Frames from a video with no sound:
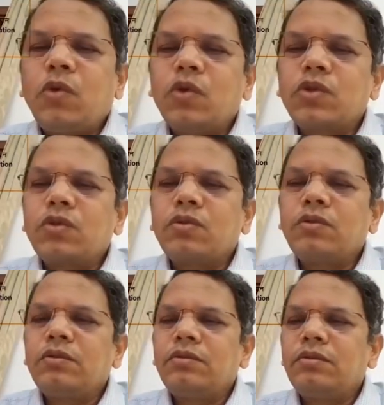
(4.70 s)
in a
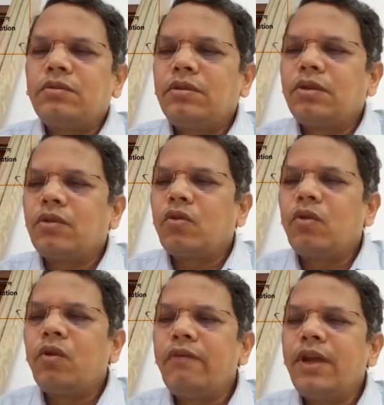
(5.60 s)
post
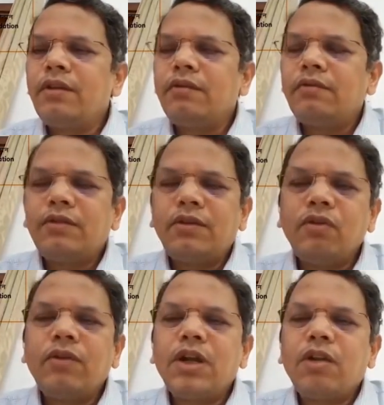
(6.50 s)
uh, COVID
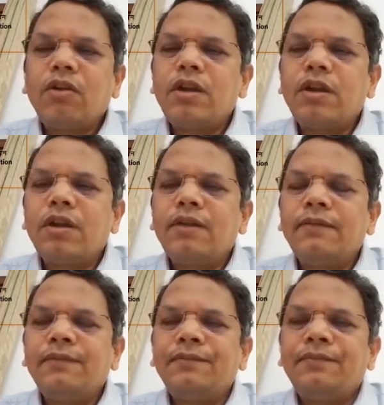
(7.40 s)
new world
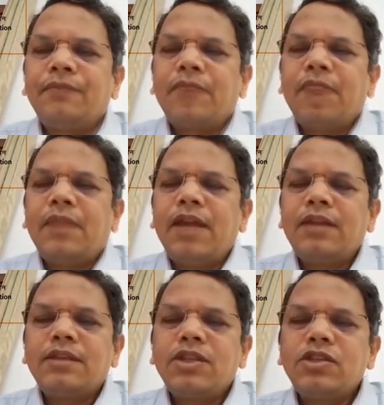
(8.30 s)
order.
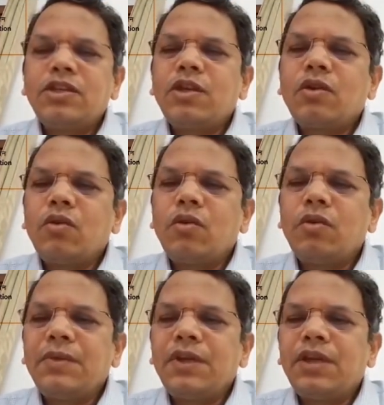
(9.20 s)
My sincere
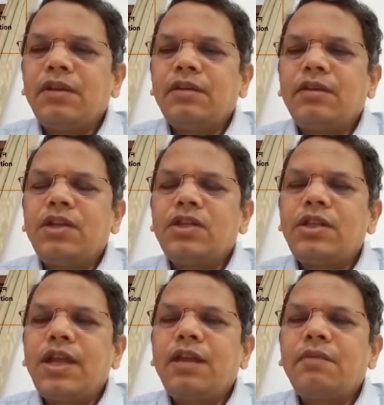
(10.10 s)
hope uh,
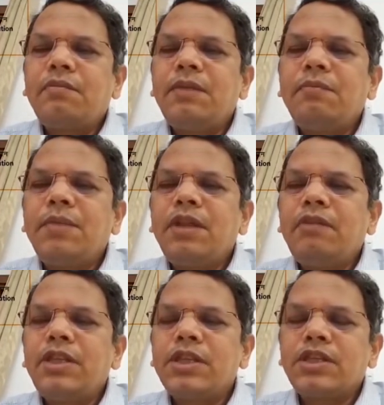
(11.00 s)
is that
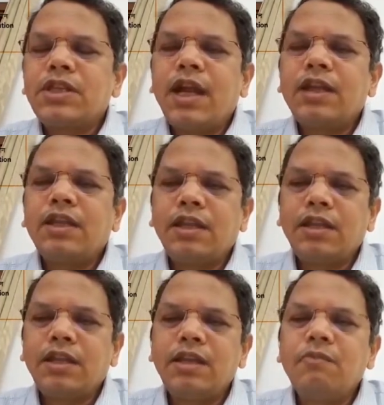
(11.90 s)
people will start
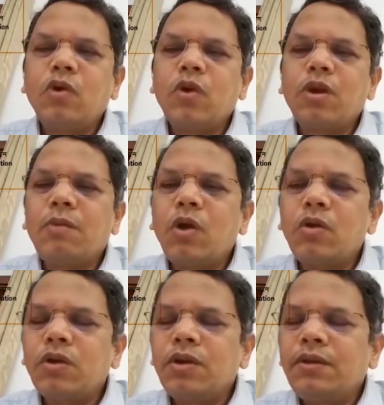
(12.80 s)
thinking more
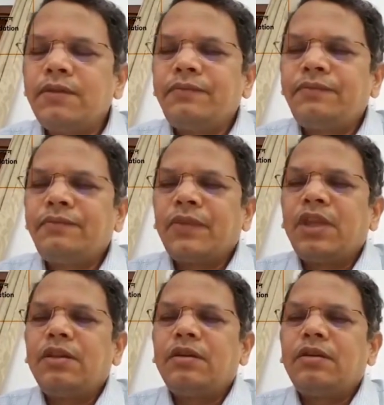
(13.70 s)
about
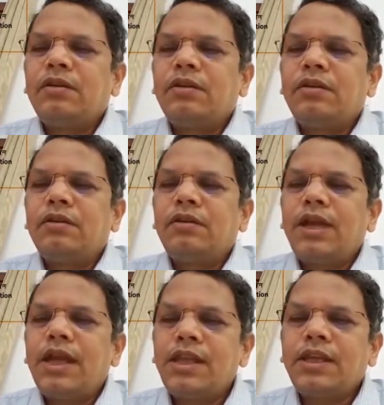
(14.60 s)
uh,
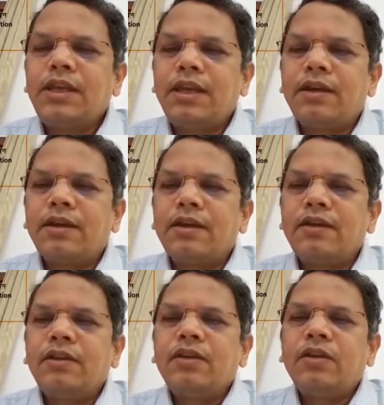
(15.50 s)

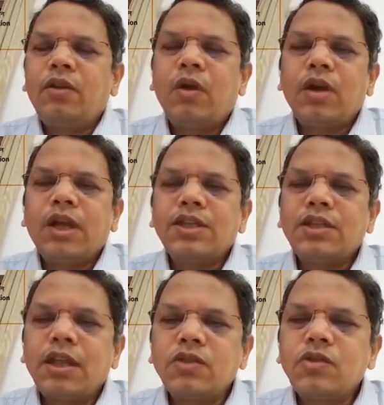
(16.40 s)
healthcare,
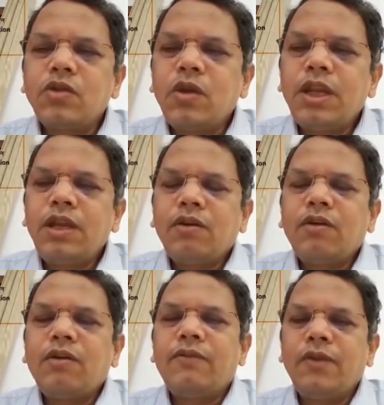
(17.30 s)
not as a luxury
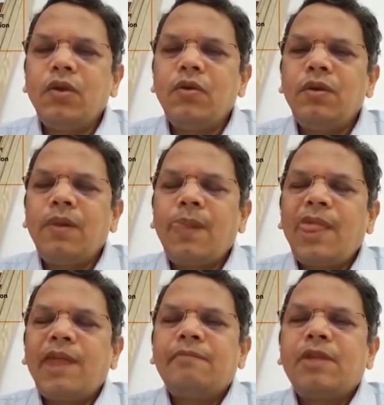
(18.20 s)
of few,
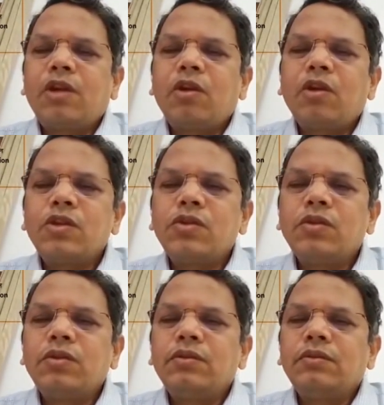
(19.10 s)
but
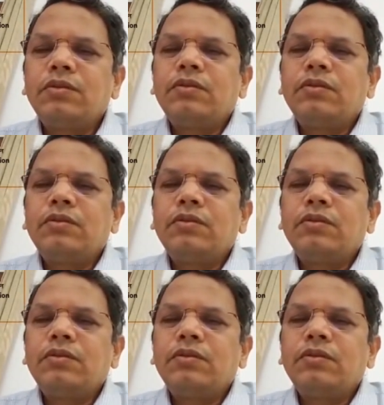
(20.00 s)
also